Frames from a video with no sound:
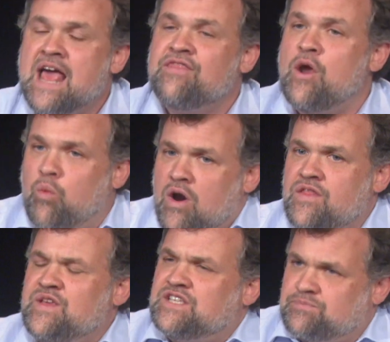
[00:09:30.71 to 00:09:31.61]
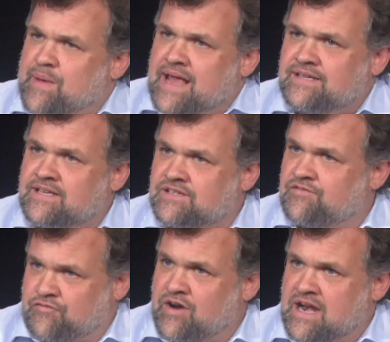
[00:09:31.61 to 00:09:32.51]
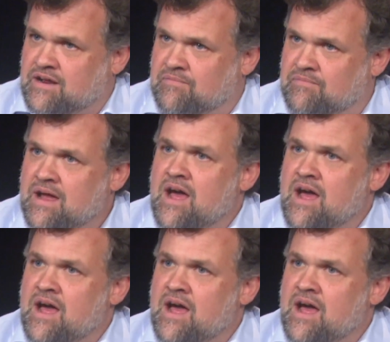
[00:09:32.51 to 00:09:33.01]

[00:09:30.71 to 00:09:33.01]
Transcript: there were these spaces of freedom,